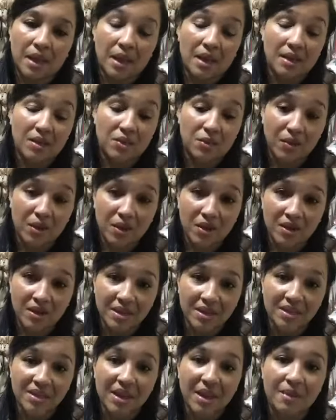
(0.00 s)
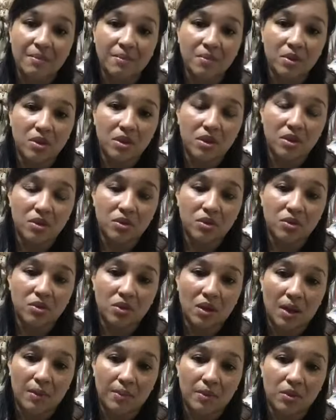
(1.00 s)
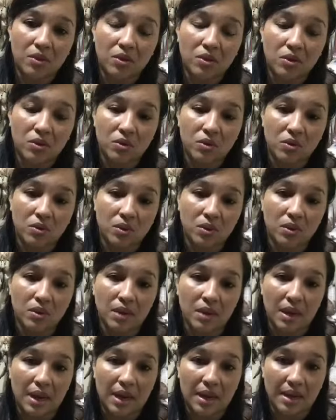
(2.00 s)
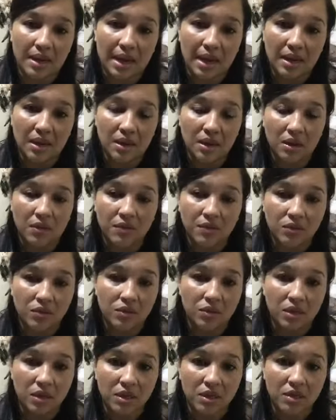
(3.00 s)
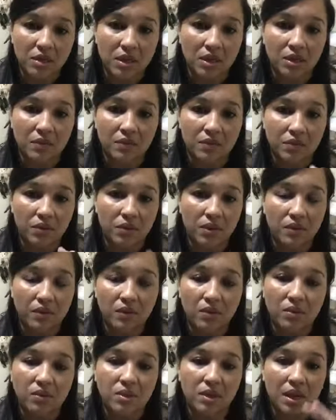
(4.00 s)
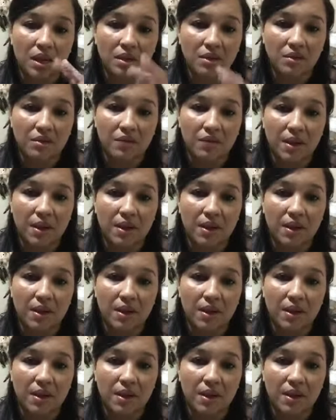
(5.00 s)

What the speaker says: To be honest, I'm not like, I love to teach. I love to give those kind of